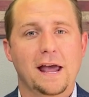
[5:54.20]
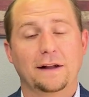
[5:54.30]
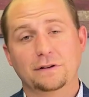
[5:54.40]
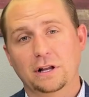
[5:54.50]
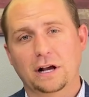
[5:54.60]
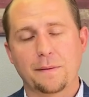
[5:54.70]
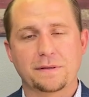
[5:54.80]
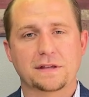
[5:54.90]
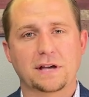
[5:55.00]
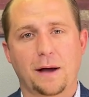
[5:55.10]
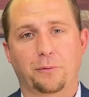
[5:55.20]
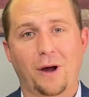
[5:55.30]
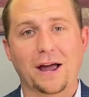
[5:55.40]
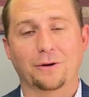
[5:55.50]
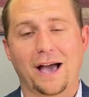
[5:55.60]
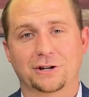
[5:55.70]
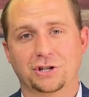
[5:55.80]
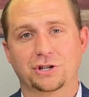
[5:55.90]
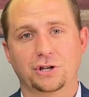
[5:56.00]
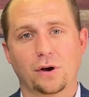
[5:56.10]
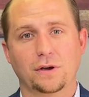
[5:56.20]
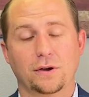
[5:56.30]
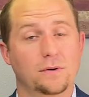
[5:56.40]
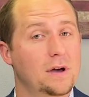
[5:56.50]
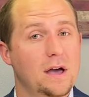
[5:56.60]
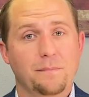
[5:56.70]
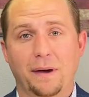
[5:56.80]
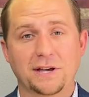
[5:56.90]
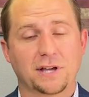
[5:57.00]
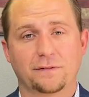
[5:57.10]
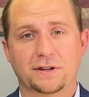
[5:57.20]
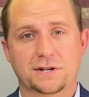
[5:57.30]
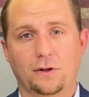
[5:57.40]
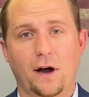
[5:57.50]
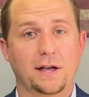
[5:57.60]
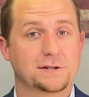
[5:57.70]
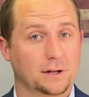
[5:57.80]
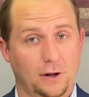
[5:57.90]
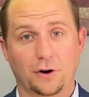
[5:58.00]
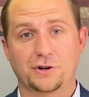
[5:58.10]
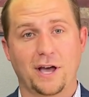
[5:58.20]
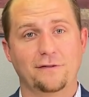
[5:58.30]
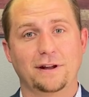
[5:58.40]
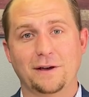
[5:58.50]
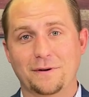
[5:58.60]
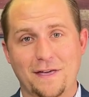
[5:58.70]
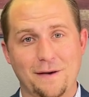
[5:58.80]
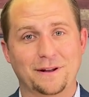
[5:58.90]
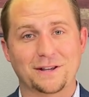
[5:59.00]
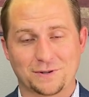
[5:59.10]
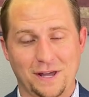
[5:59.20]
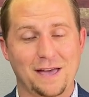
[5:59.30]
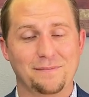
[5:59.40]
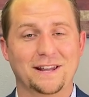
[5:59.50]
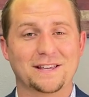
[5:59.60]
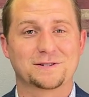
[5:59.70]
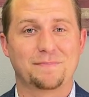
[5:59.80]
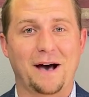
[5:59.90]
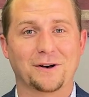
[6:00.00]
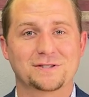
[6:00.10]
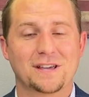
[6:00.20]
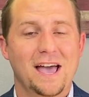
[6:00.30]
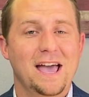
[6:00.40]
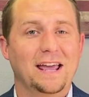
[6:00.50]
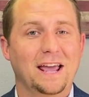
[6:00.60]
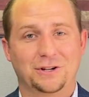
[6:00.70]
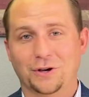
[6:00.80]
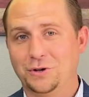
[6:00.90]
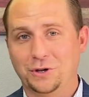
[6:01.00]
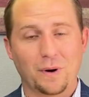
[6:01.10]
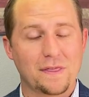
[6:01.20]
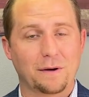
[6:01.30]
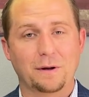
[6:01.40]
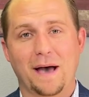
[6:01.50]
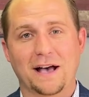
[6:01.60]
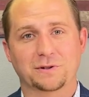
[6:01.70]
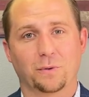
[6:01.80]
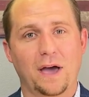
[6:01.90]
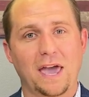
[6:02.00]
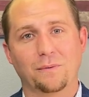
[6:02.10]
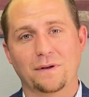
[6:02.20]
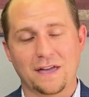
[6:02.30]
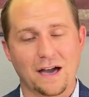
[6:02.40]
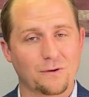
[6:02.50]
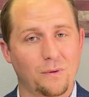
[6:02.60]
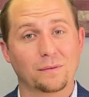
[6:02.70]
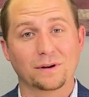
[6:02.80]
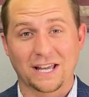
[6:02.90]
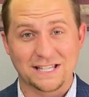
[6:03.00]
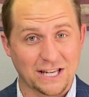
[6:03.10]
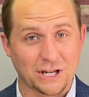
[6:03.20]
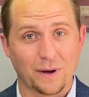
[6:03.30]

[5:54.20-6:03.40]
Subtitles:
And if you look up in the top right, it'll actually show you based off this client's longevity with him and his spouse. It shows you when they would pass away, when the other one would continue